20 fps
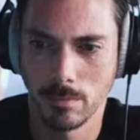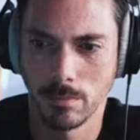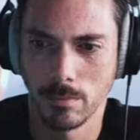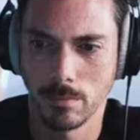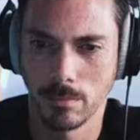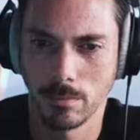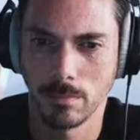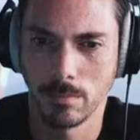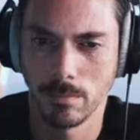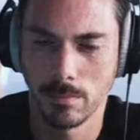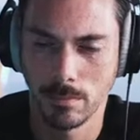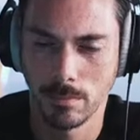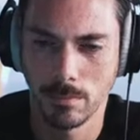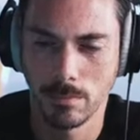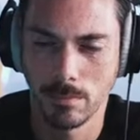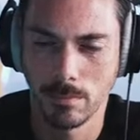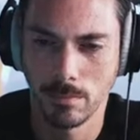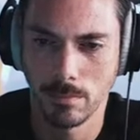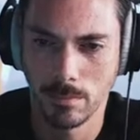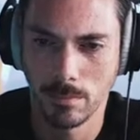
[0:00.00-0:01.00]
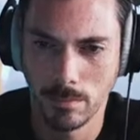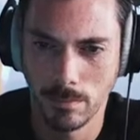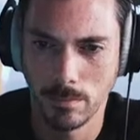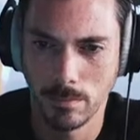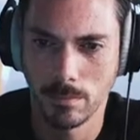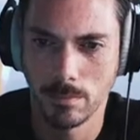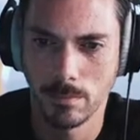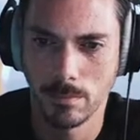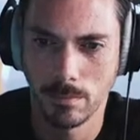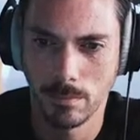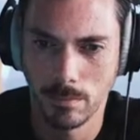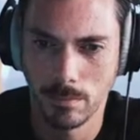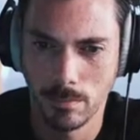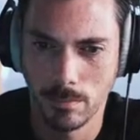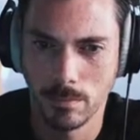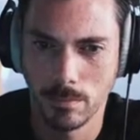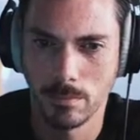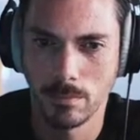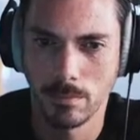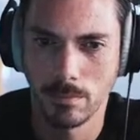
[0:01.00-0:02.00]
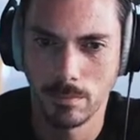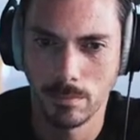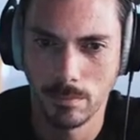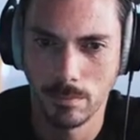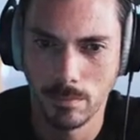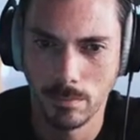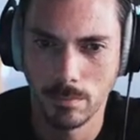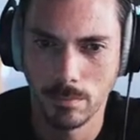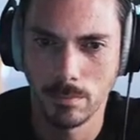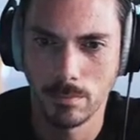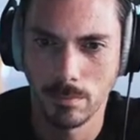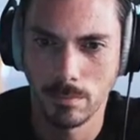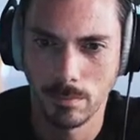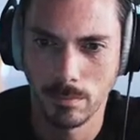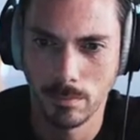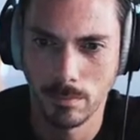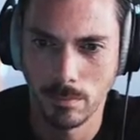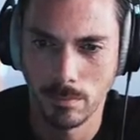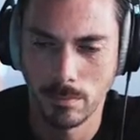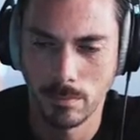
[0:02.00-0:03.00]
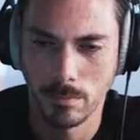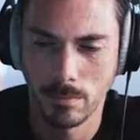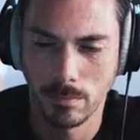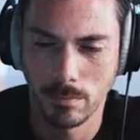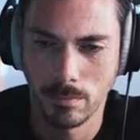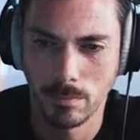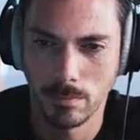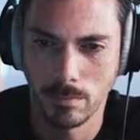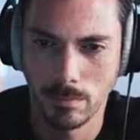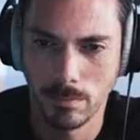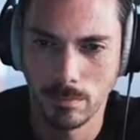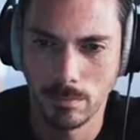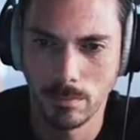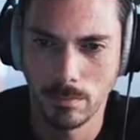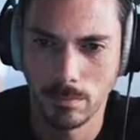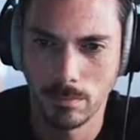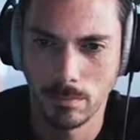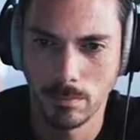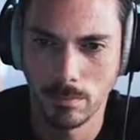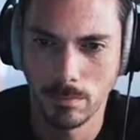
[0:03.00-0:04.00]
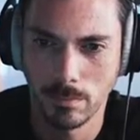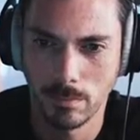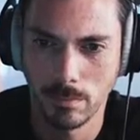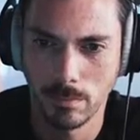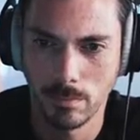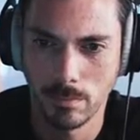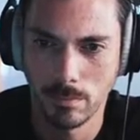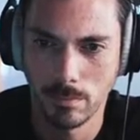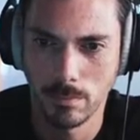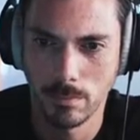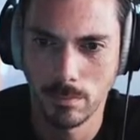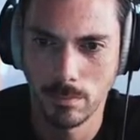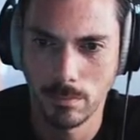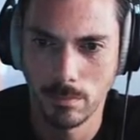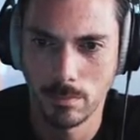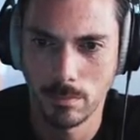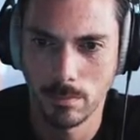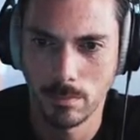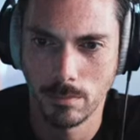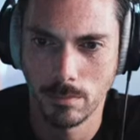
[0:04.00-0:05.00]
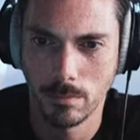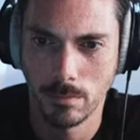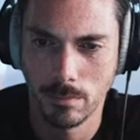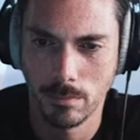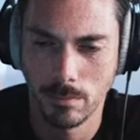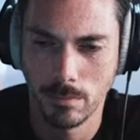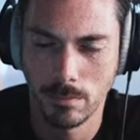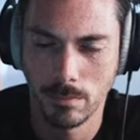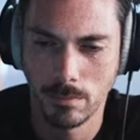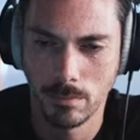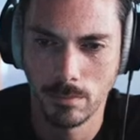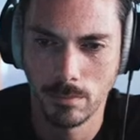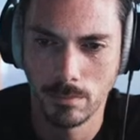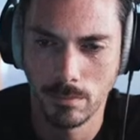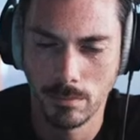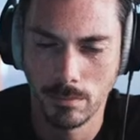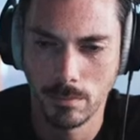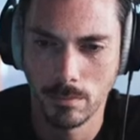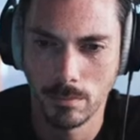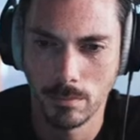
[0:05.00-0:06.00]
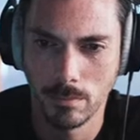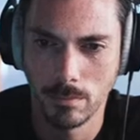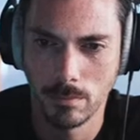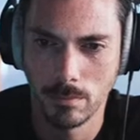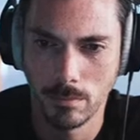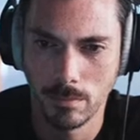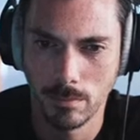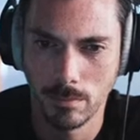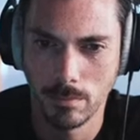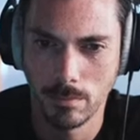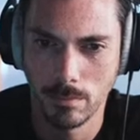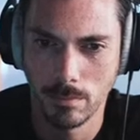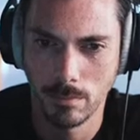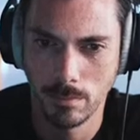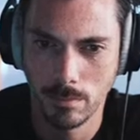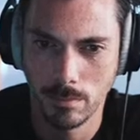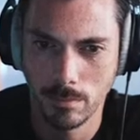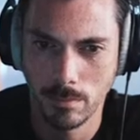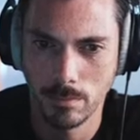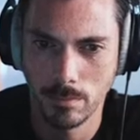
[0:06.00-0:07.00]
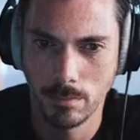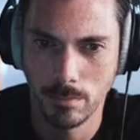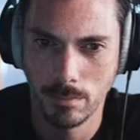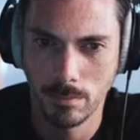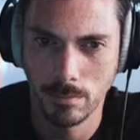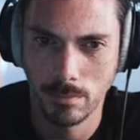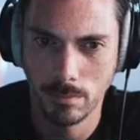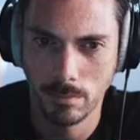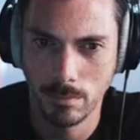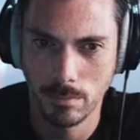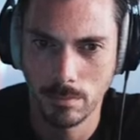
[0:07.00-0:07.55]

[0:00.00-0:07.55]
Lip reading: (not speaking)